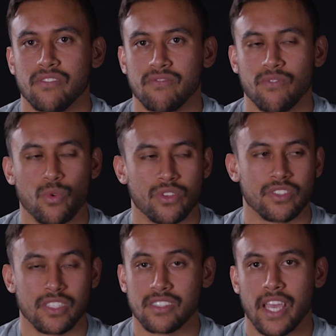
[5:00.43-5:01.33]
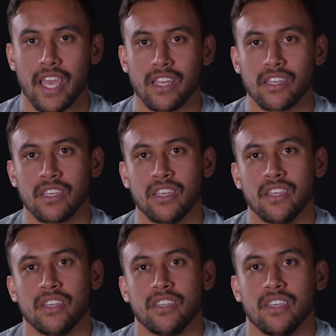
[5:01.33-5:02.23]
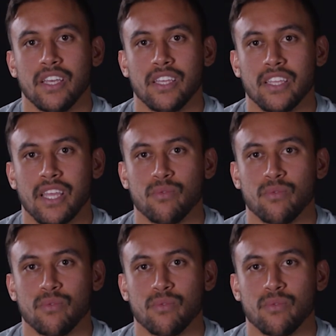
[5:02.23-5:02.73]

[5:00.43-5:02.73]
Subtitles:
had forced its hand, and